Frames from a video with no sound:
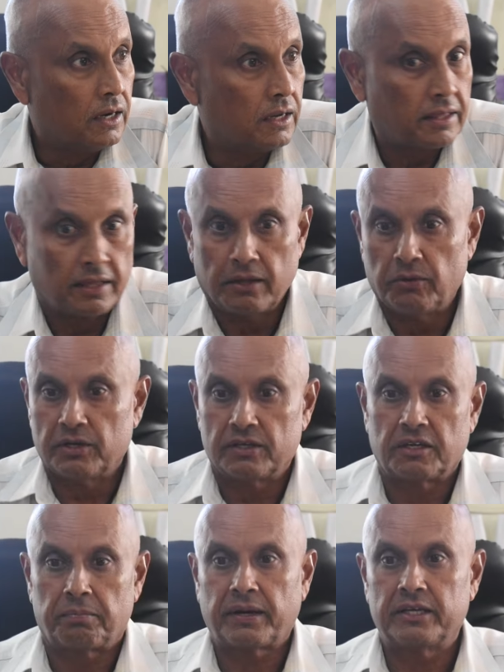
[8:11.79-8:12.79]
then they were
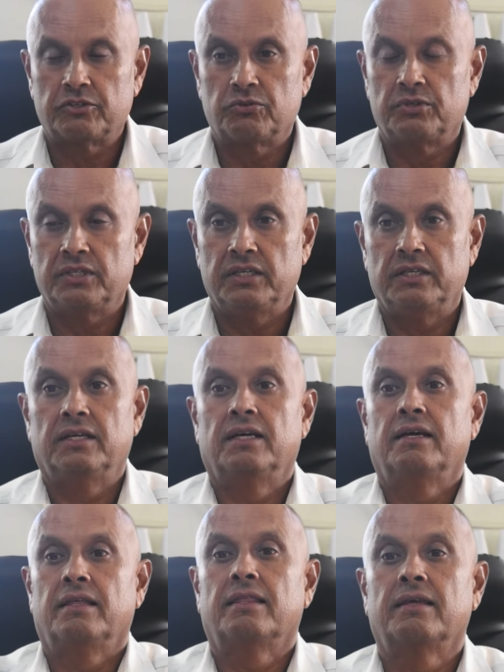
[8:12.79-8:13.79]
surprised to see
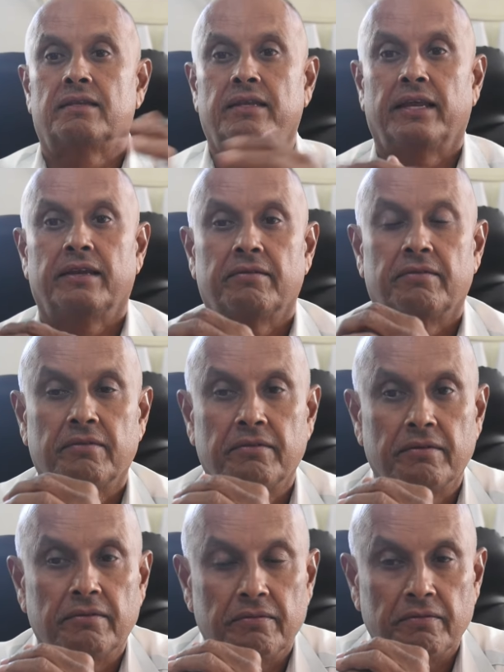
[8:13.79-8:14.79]
the 10
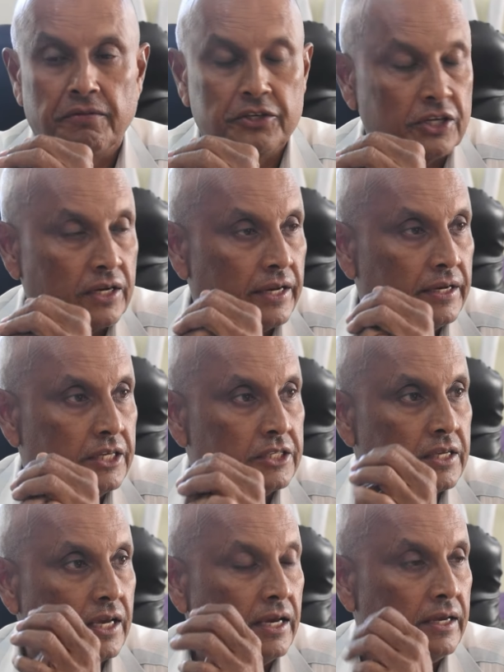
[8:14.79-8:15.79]
Fijian
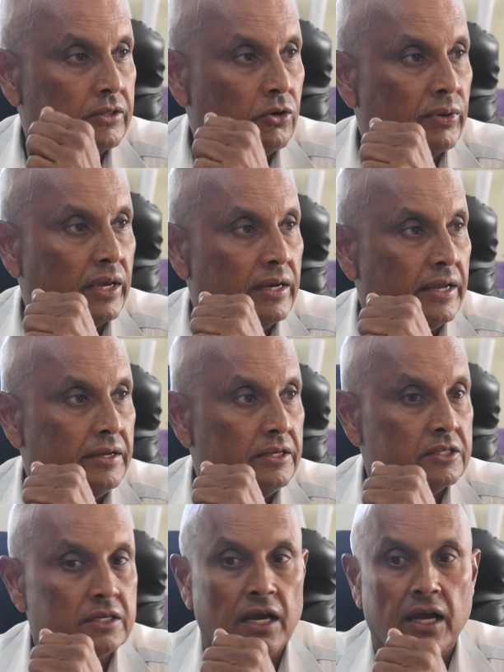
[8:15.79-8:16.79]
ladies there, Itoke
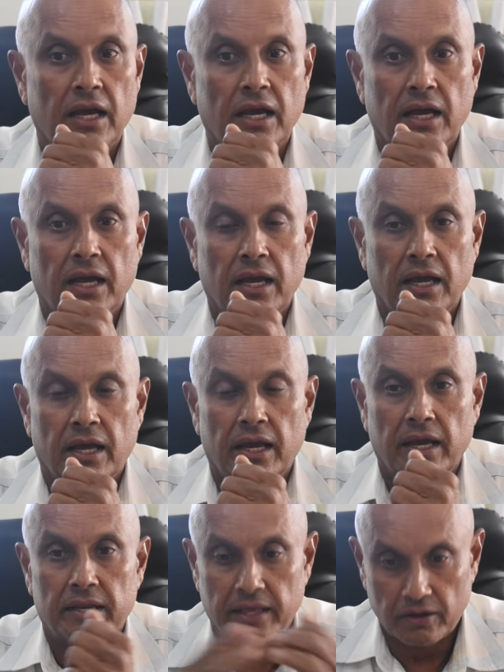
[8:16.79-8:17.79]
ladies,
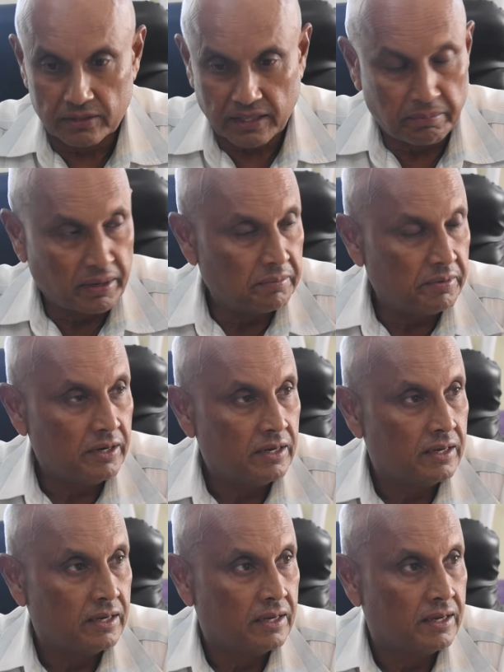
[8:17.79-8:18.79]
and they got their baby,
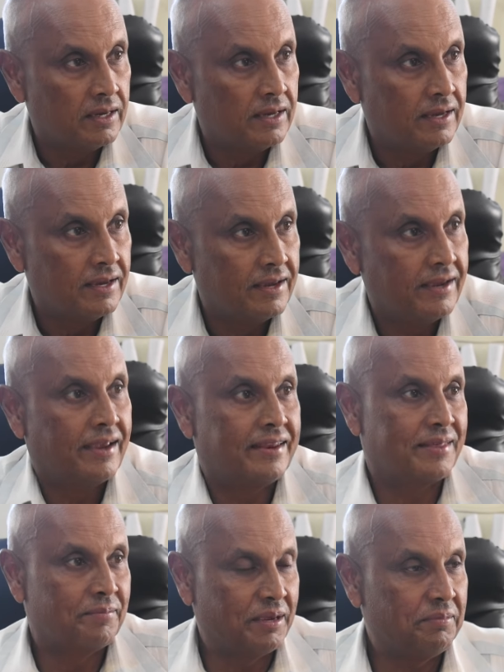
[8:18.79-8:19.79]

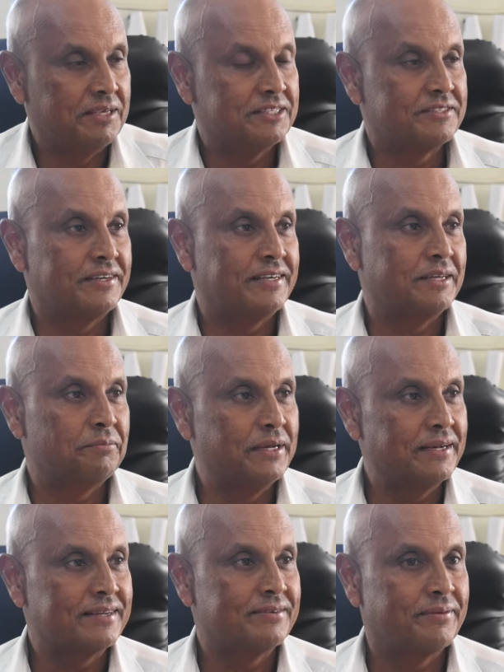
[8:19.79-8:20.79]
and the baby is drinking
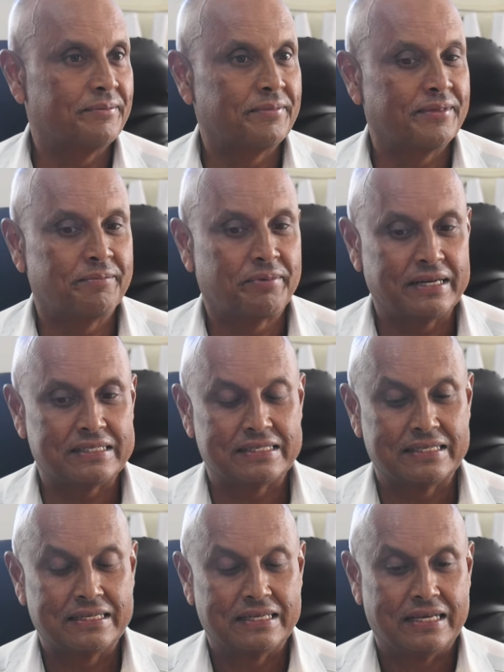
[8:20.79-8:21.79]
milk from the breast.